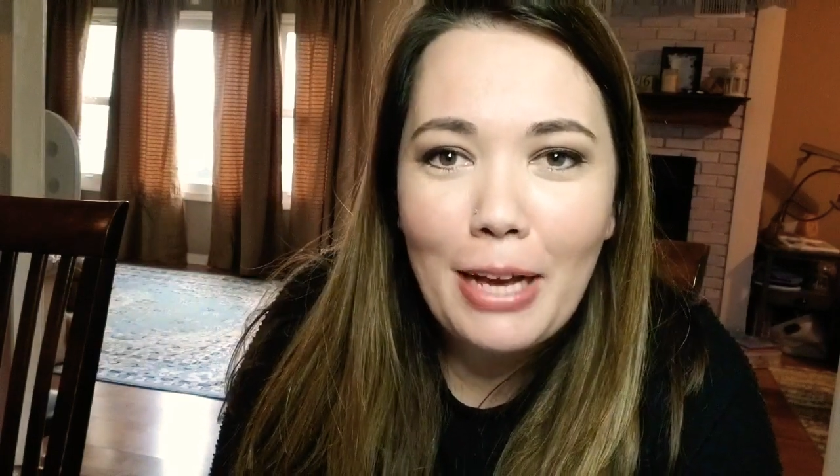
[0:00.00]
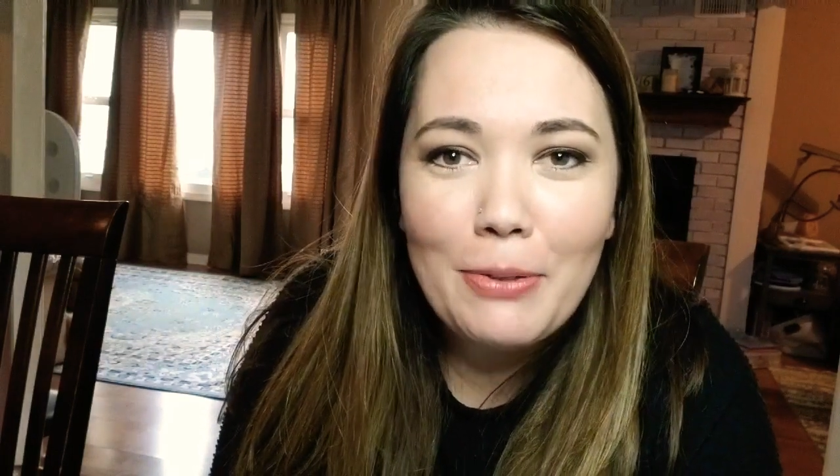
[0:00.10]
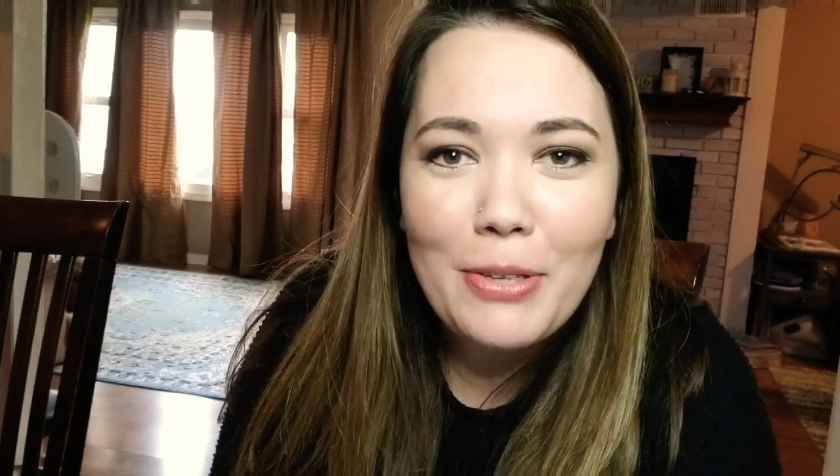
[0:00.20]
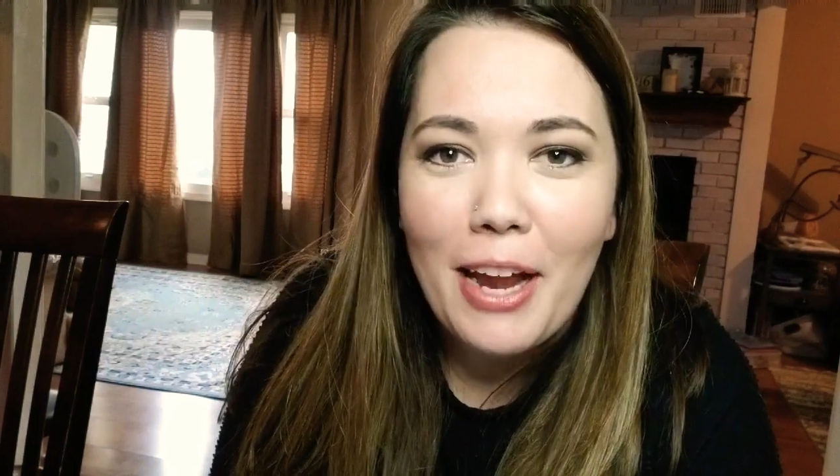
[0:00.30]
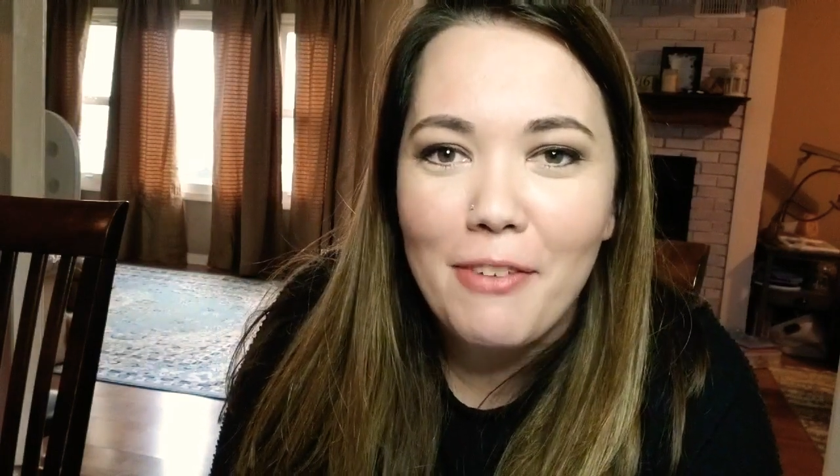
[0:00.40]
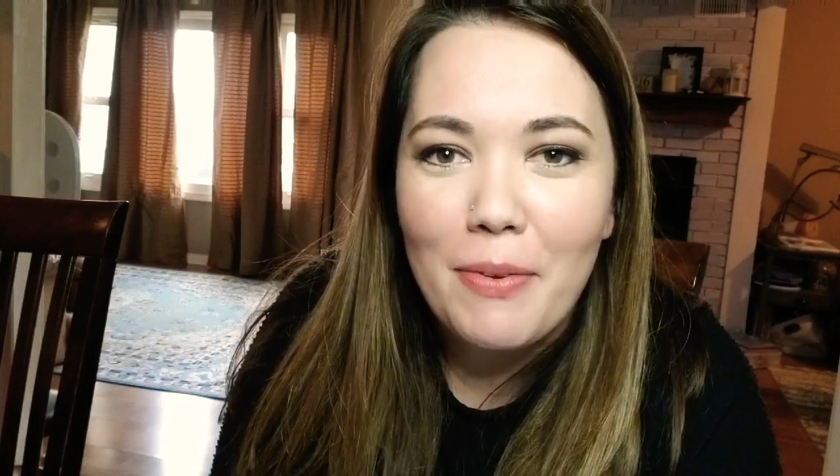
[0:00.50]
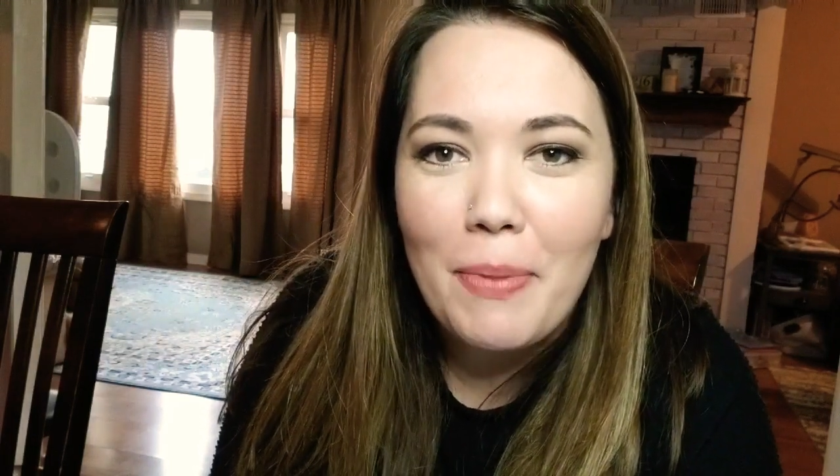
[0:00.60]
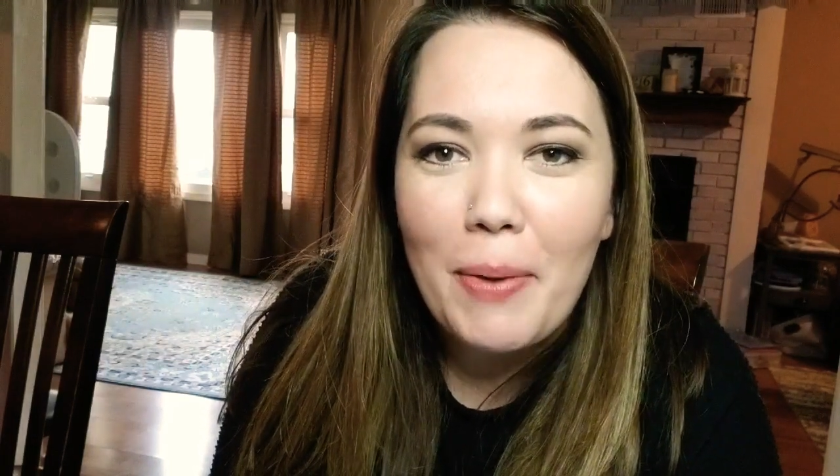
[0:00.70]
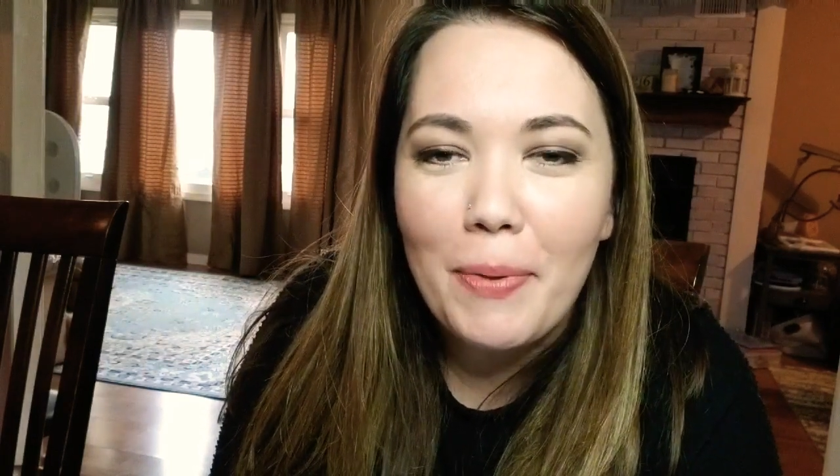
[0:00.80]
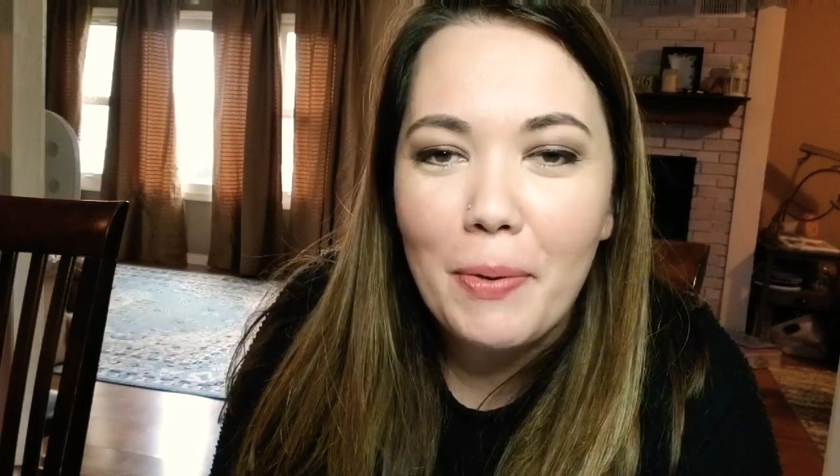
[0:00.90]
So that was kind of a
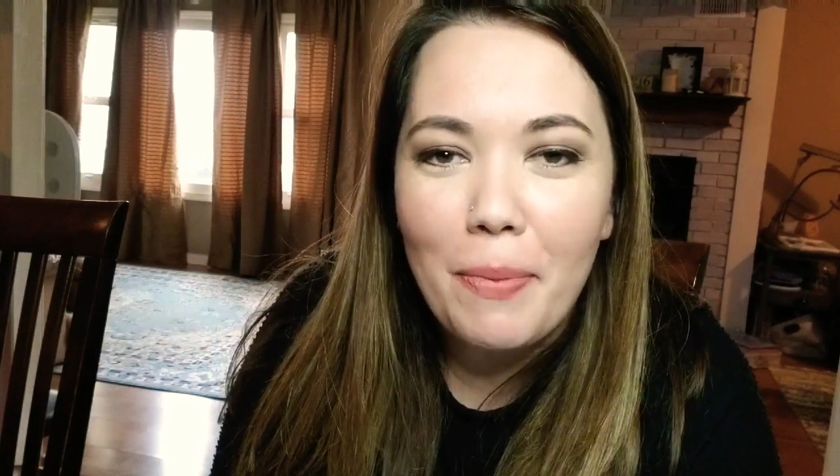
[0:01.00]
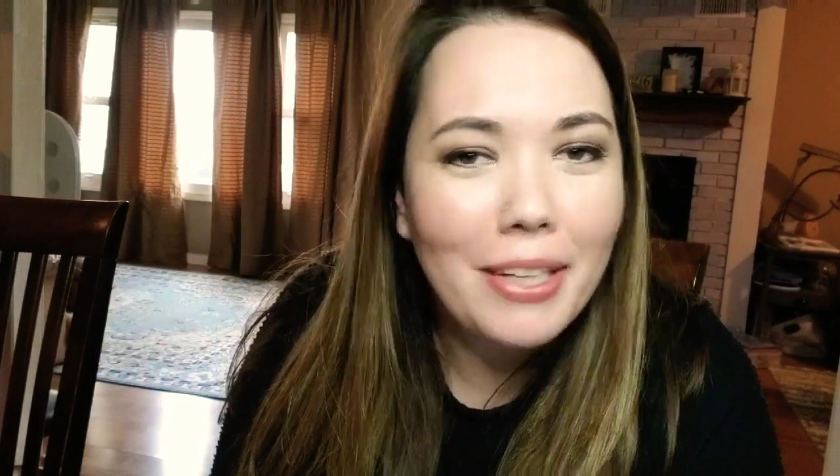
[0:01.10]
bummer,